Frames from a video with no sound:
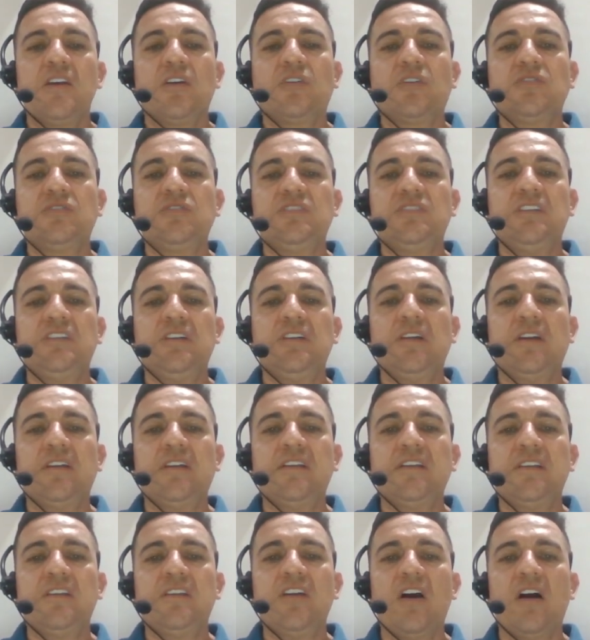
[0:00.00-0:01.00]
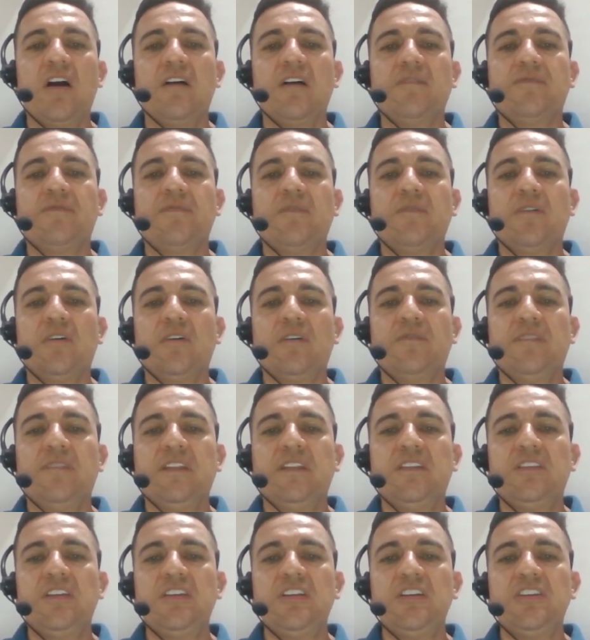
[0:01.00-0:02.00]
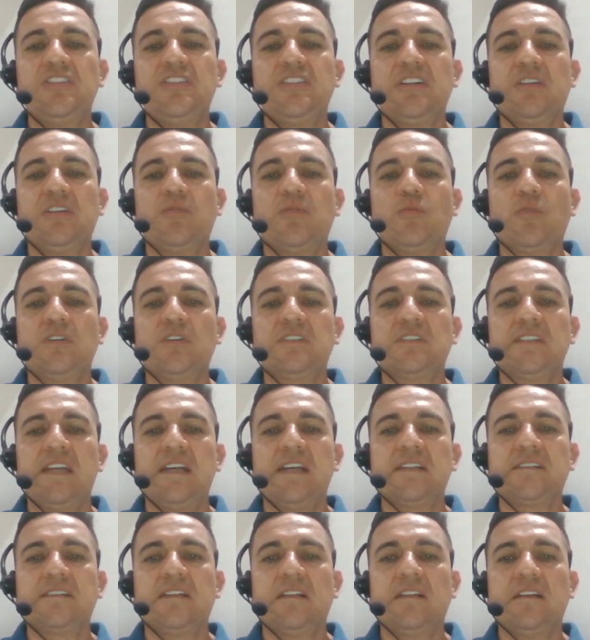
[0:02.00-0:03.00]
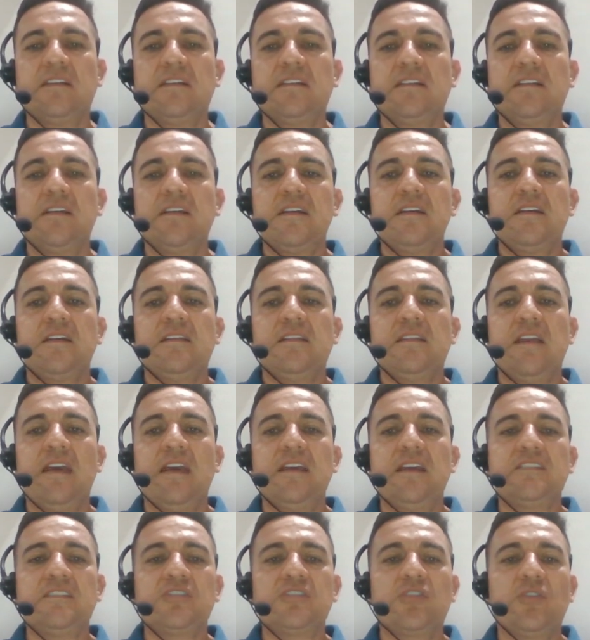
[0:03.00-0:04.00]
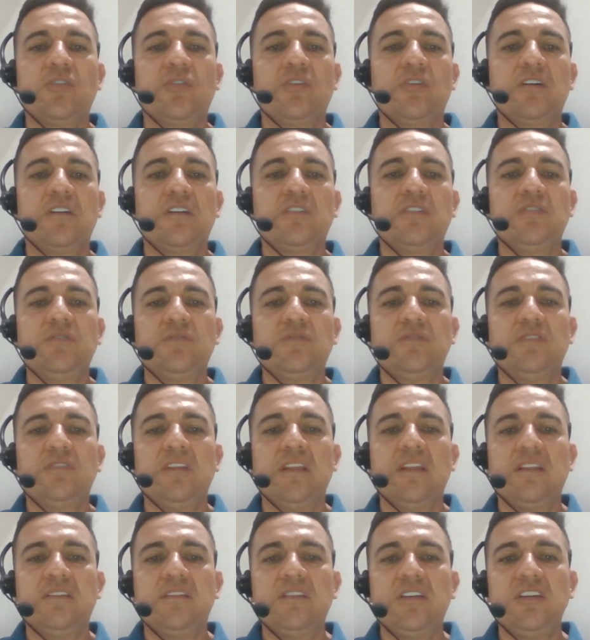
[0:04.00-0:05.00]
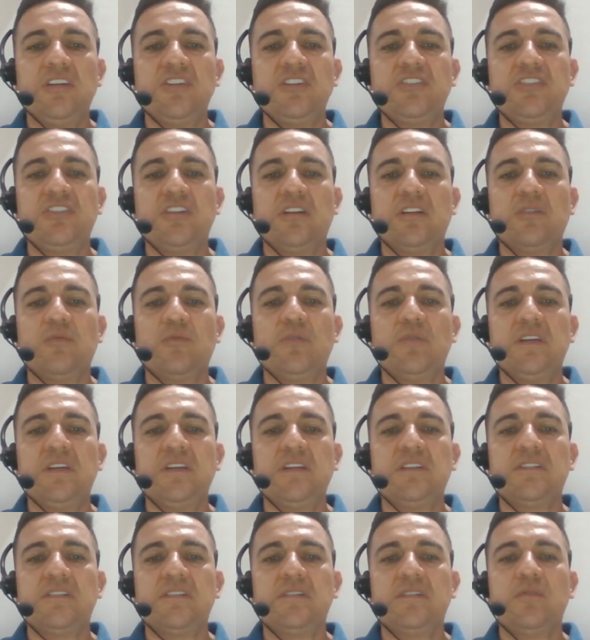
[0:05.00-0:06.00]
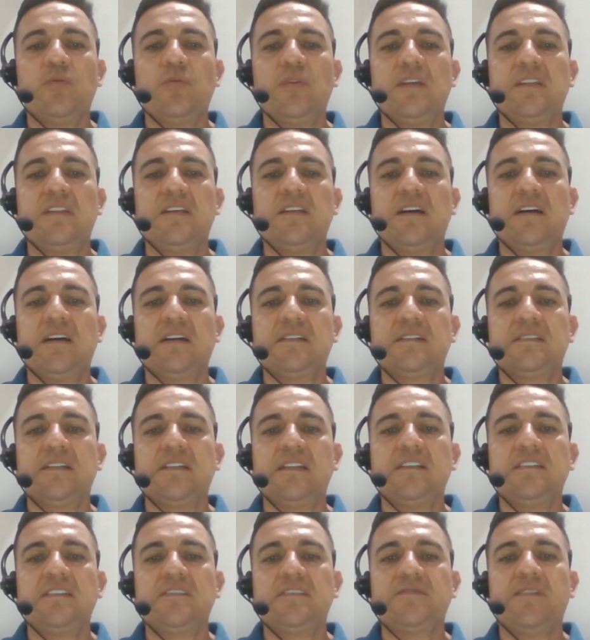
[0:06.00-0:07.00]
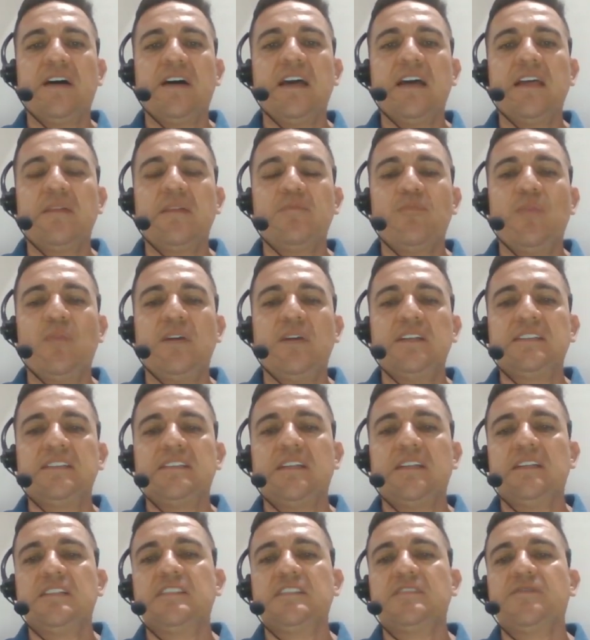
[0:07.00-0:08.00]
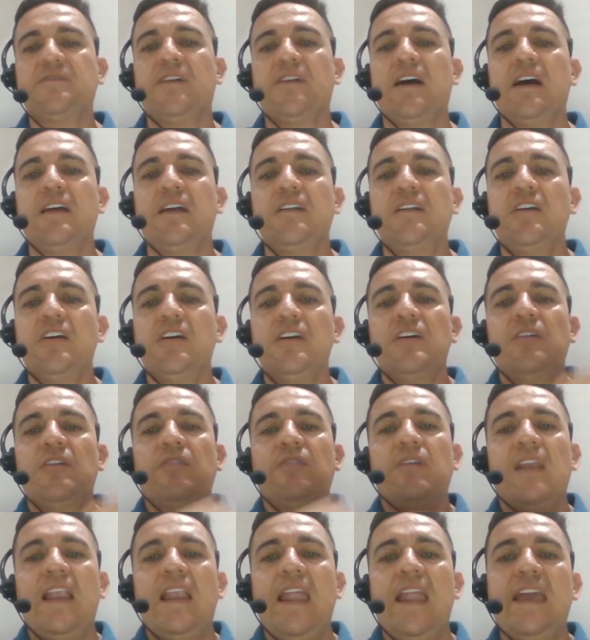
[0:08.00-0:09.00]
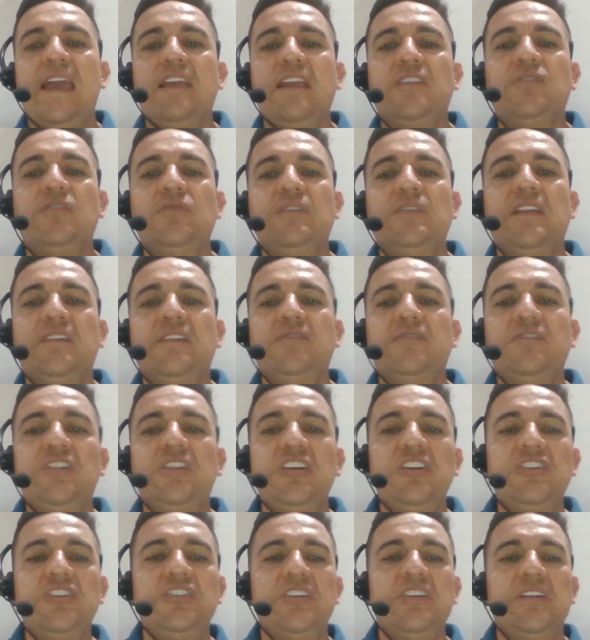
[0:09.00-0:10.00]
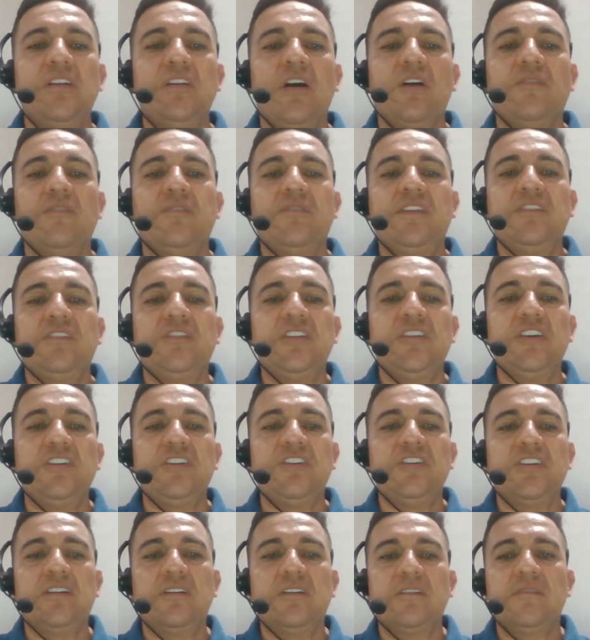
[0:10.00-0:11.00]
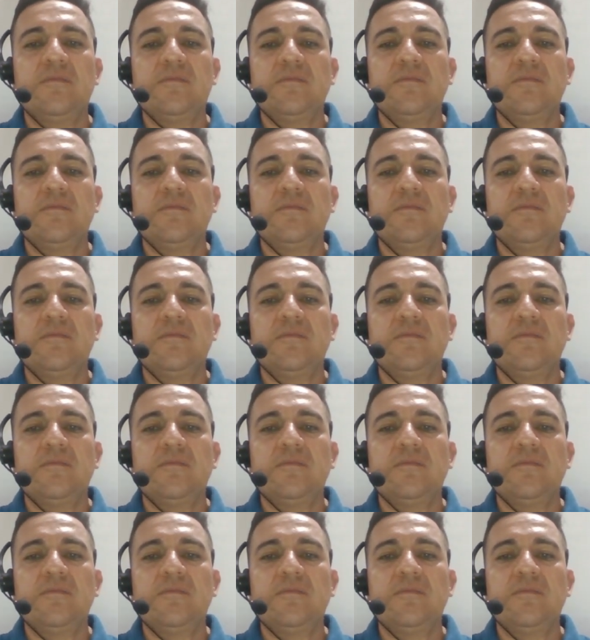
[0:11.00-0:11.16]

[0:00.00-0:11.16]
consider the job of the teacher was excellent. They scored to the teacher with satisfied and very satisfied relate to the teaching of the teacher.